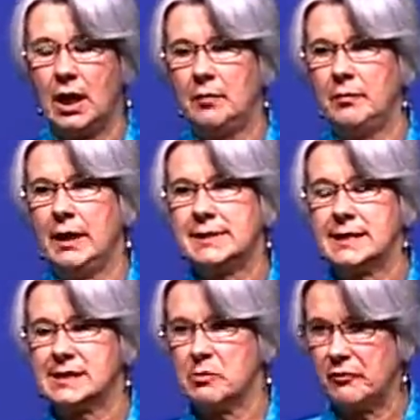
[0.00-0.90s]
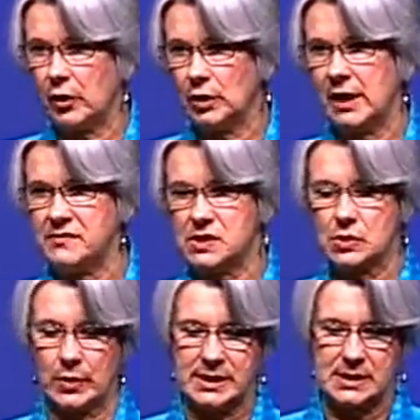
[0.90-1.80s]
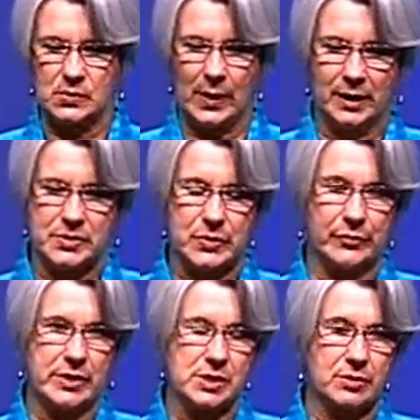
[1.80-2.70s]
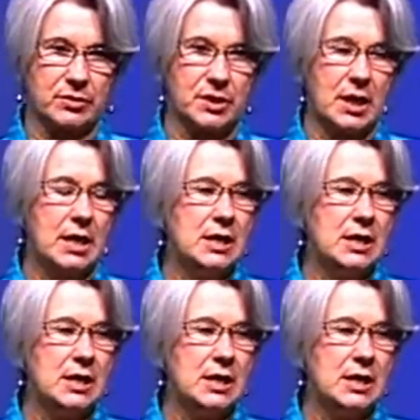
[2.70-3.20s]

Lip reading: It tells some of her life stories as well as her research.